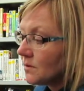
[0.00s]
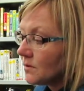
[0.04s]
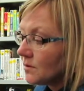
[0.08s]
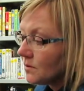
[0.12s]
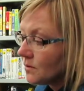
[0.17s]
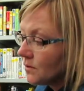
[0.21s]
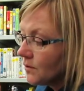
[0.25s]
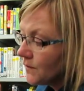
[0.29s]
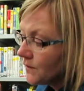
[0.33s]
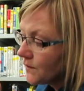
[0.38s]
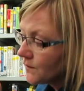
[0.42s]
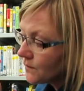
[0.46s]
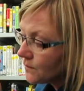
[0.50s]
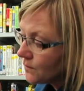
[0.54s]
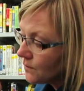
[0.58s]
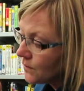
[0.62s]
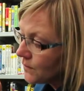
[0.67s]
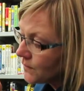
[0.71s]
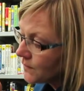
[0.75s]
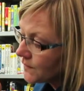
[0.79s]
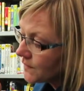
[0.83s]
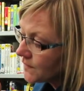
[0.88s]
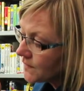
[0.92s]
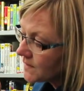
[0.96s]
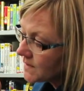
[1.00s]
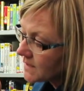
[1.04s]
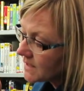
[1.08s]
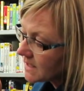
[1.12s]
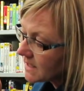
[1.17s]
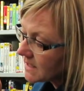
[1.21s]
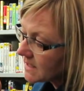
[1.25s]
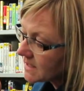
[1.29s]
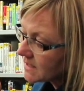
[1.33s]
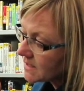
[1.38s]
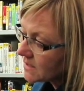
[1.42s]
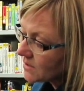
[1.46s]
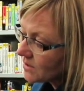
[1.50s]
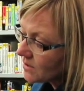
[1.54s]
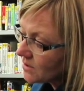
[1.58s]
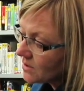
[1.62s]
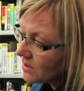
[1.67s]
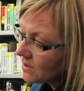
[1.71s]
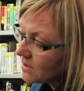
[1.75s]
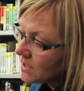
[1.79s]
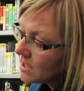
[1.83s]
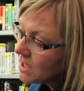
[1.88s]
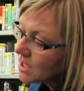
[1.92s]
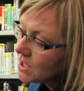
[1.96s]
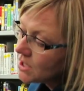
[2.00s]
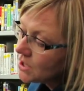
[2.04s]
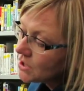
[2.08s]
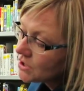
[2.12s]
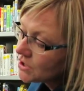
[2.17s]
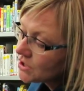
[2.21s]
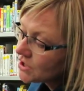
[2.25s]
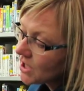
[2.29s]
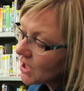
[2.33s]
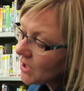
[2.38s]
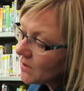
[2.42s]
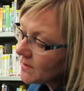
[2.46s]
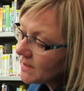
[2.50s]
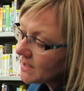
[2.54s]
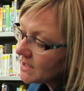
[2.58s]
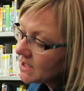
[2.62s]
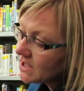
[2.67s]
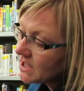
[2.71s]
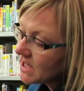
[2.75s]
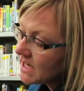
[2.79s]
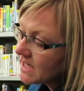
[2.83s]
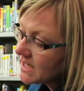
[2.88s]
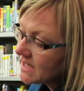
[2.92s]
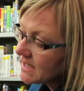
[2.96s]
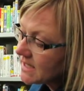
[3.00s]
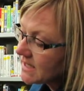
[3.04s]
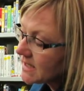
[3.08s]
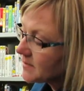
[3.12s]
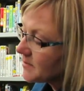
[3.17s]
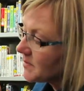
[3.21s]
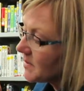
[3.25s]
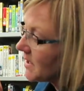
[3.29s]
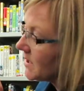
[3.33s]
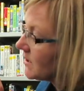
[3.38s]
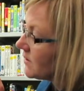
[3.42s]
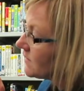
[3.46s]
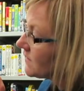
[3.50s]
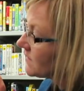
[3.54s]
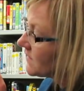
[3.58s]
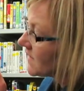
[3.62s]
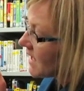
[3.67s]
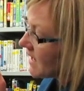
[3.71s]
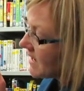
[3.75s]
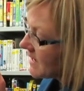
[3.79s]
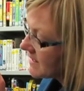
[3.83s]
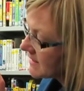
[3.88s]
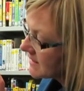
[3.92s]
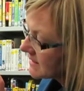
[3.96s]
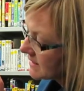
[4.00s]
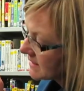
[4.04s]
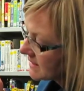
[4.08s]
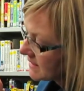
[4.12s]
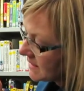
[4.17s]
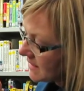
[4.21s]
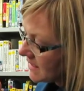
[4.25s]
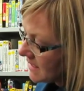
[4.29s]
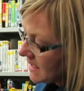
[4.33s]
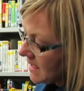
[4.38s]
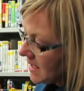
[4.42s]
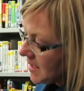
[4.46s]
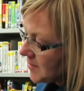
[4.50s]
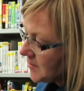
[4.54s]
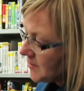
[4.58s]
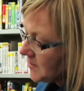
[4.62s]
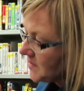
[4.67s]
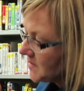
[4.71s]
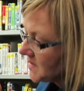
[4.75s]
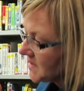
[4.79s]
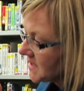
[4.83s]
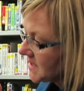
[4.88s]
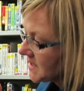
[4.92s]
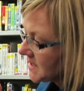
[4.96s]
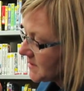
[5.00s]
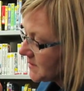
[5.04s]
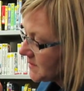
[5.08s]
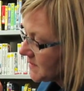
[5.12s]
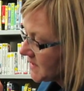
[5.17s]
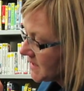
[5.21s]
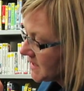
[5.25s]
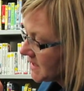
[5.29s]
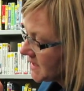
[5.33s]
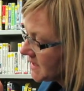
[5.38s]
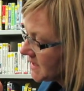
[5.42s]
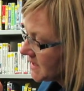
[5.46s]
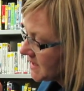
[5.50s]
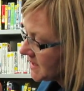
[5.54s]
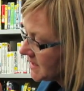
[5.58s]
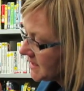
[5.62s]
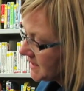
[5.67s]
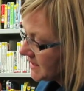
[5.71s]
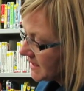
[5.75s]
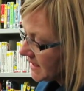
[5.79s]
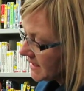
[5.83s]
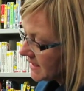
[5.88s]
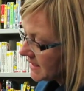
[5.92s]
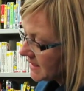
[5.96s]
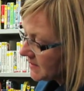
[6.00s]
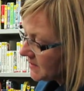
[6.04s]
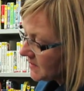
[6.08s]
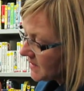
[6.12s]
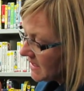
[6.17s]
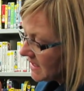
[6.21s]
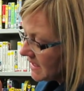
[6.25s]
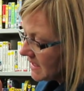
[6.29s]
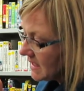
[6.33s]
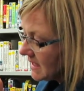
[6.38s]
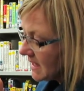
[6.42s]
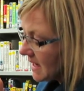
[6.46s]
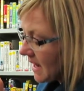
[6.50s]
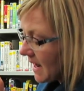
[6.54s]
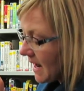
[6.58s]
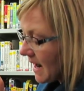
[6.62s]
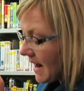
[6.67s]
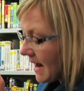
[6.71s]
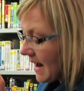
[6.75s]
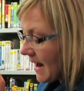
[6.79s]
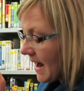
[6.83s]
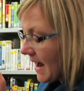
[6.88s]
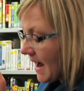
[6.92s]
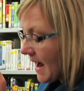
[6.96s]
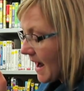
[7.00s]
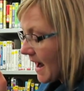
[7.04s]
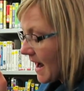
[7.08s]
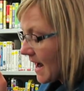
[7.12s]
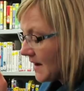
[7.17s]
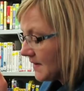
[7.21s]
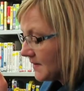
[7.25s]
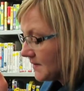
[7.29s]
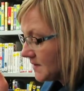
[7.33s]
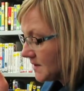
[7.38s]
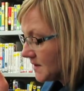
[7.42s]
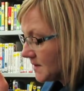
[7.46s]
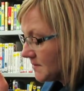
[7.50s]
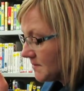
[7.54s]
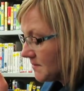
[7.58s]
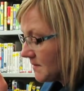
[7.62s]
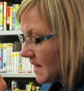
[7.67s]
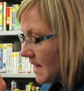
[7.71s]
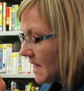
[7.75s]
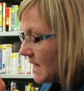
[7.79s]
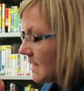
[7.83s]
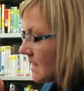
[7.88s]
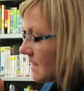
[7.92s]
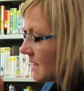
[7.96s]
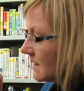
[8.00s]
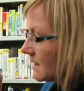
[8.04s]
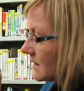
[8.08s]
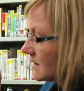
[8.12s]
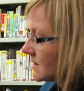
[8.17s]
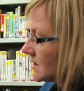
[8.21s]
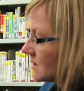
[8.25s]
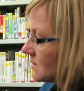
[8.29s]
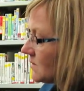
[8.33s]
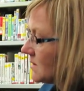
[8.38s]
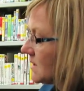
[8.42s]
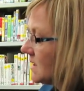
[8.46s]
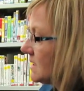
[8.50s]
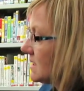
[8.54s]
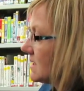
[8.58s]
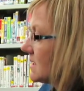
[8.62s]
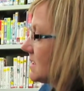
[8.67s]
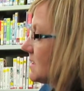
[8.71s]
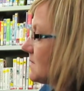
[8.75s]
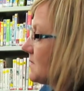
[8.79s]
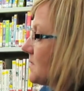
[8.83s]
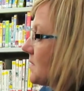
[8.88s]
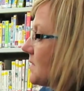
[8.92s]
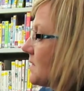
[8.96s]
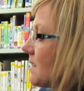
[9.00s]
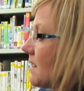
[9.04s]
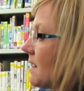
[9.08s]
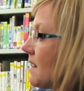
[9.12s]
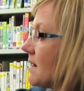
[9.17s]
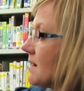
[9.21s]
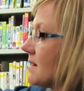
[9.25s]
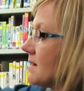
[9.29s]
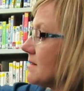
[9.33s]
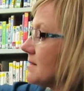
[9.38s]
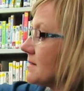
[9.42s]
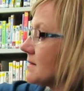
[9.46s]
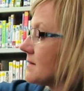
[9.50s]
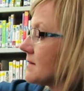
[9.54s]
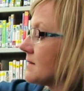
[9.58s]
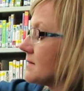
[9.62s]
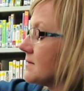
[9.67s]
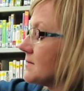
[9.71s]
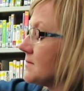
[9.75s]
Woof, woof, says Dog. Shall we chase the butterflies? Bzz, bzz, says Bee. I have to make a sweet surprise.